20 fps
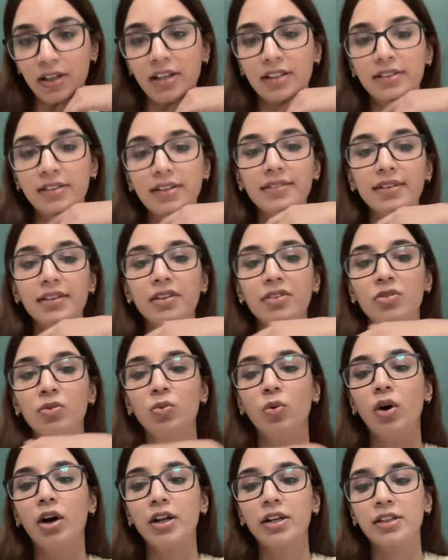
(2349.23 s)
This is
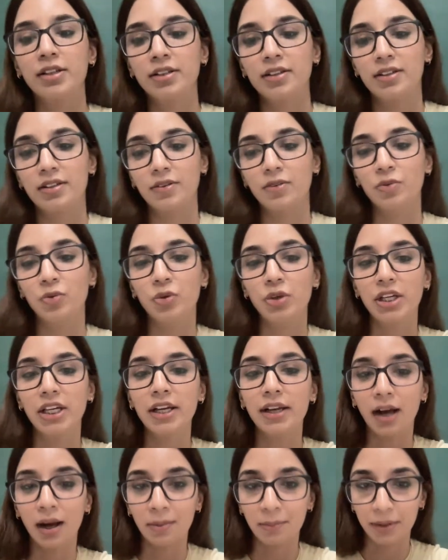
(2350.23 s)
what we
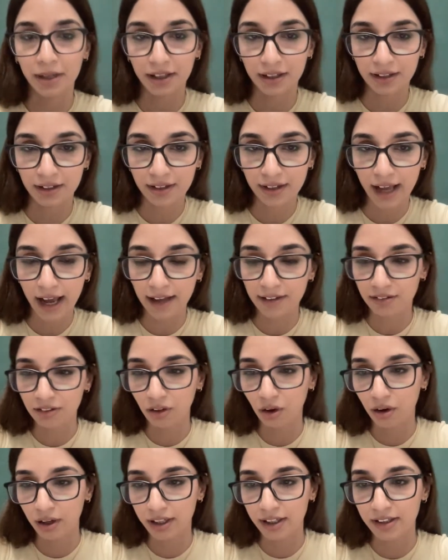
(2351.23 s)
come in as
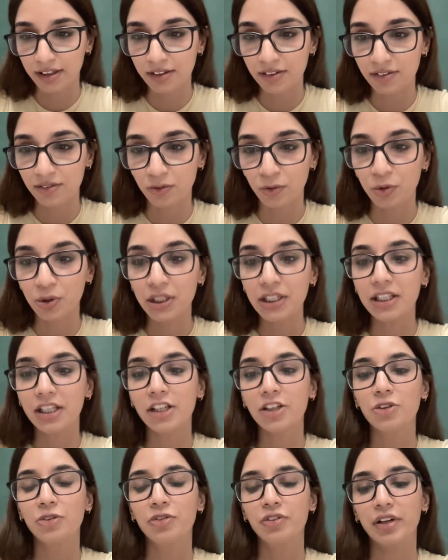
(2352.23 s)
lawyers. We
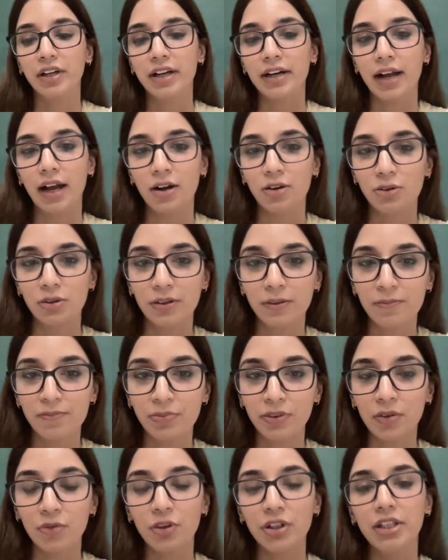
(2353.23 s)
need to figure out,
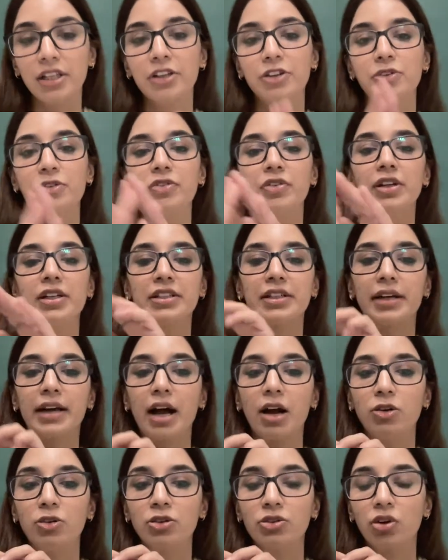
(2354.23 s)
we need to filter
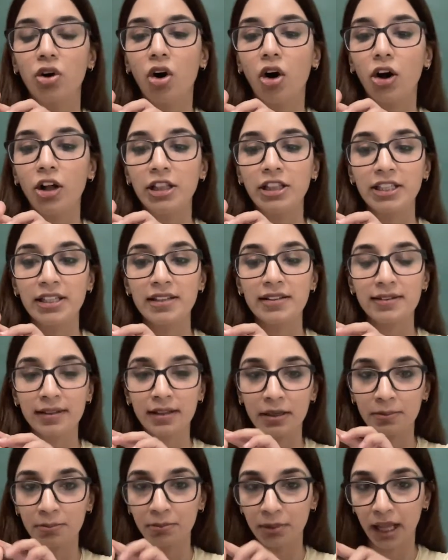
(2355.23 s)
out all these
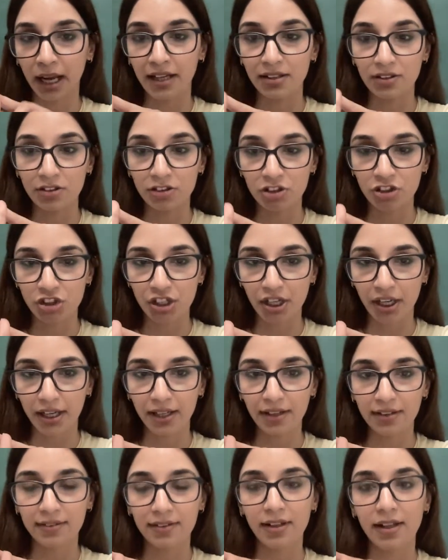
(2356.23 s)
compliance
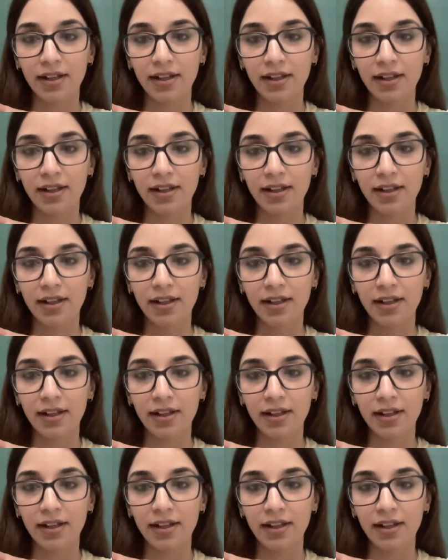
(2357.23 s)
checks.